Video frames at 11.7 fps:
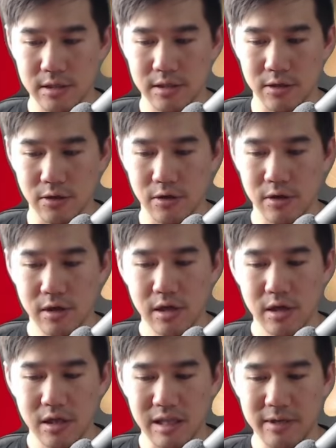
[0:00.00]
So
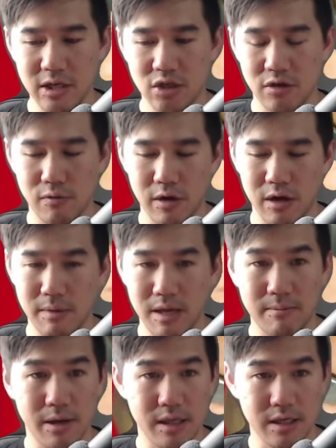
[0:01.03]
let me show you what I mean
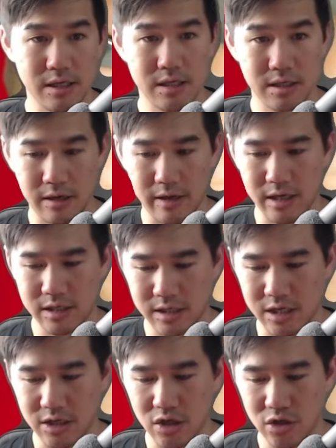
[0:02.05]
by this
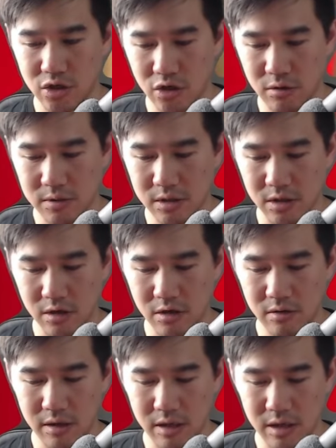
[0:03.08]
extension tube.
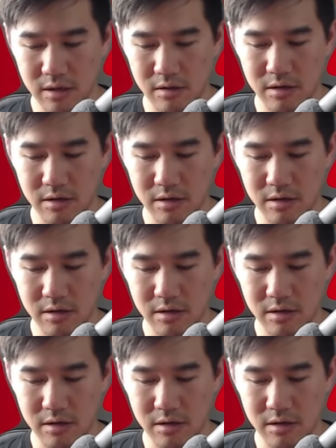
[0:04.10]
So you can